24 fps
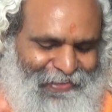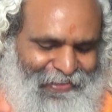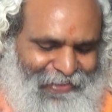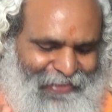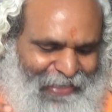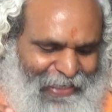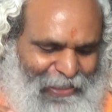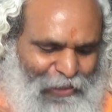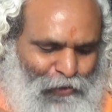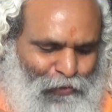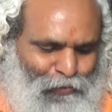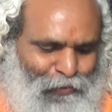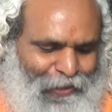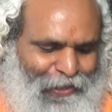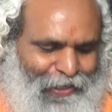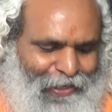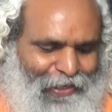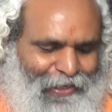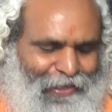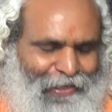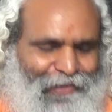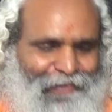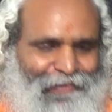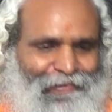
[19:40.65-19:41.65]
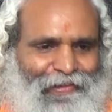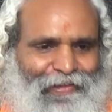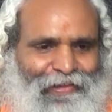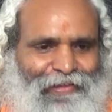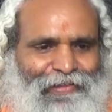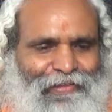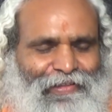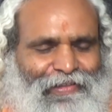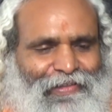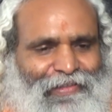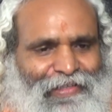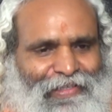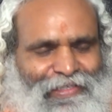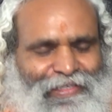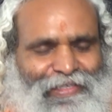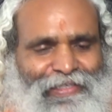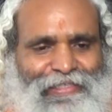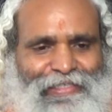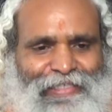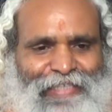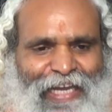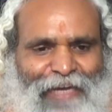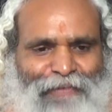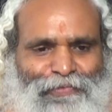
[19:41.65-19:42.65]
That's why
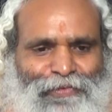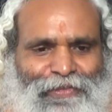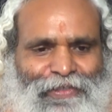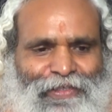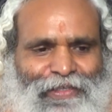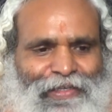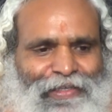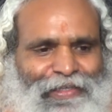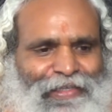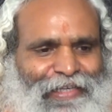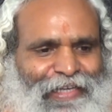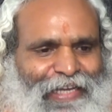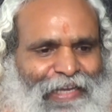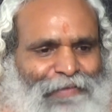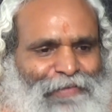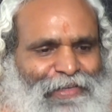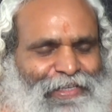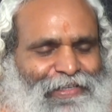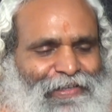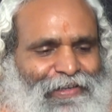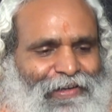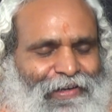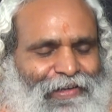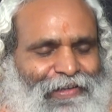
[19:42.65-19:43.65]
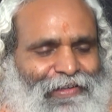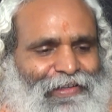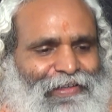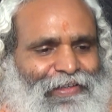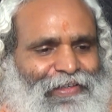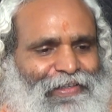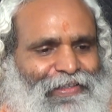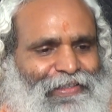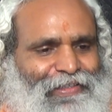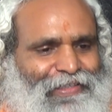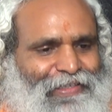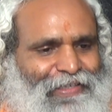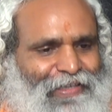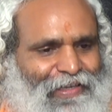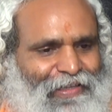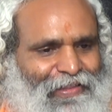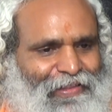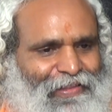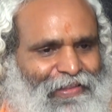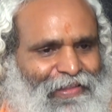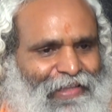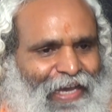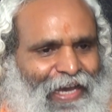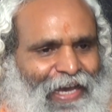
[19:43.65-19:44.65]
this chapter name is called
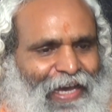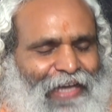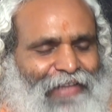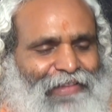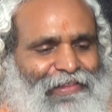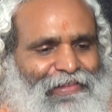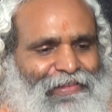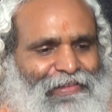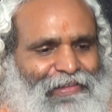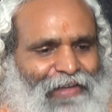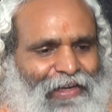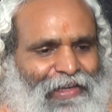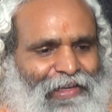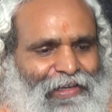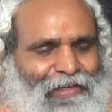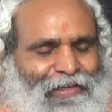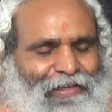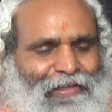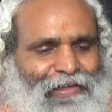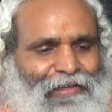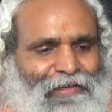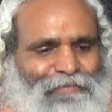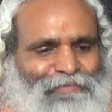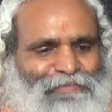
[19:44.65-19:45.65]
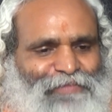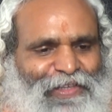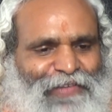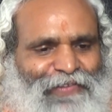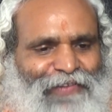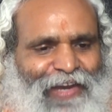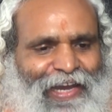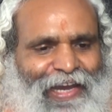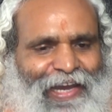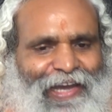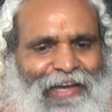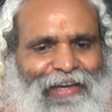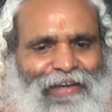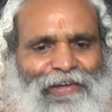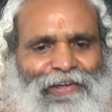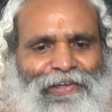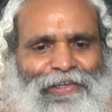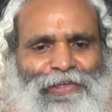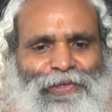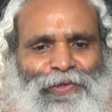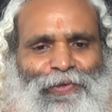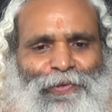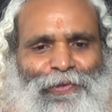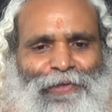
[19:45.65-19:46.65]
Sraddha Traya Vibhaga
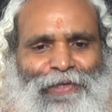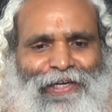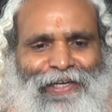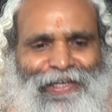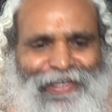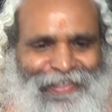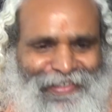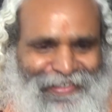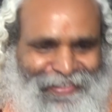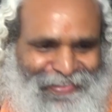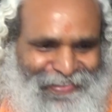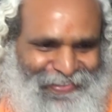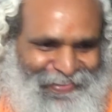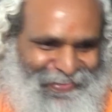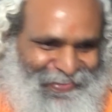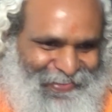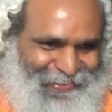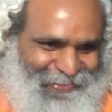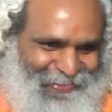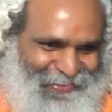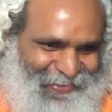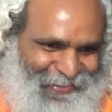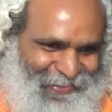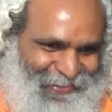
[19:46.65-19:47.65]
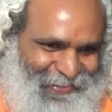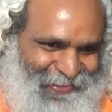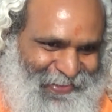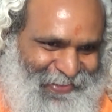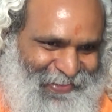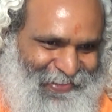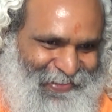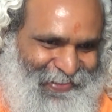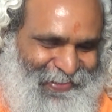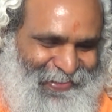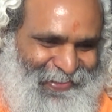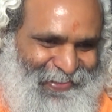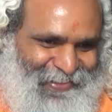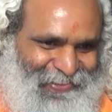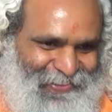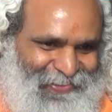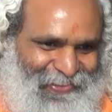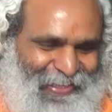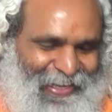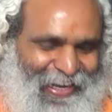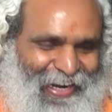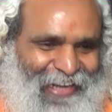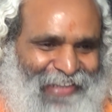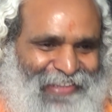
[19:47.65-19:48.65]
Yoga.
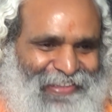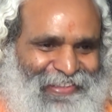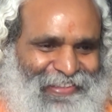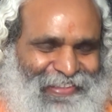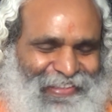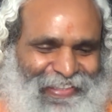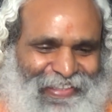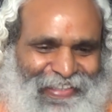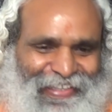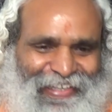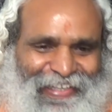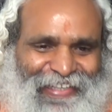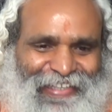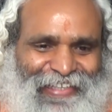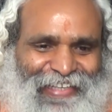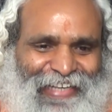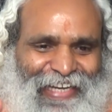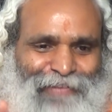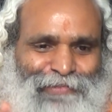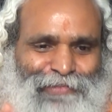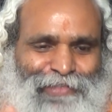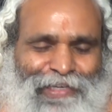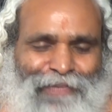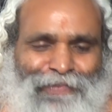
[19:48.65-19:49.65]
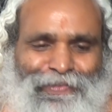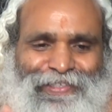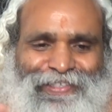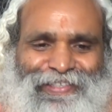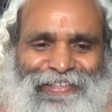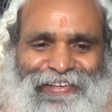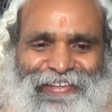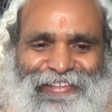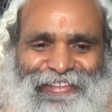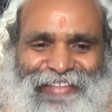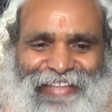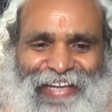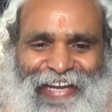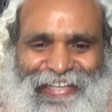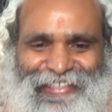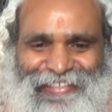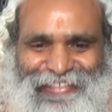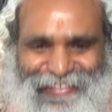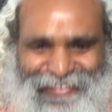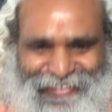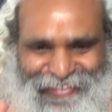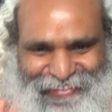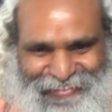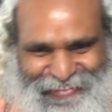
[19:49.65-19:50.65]
So there are three types of
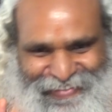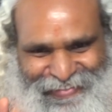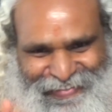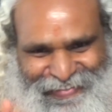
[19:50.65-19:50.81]
Sraddhas.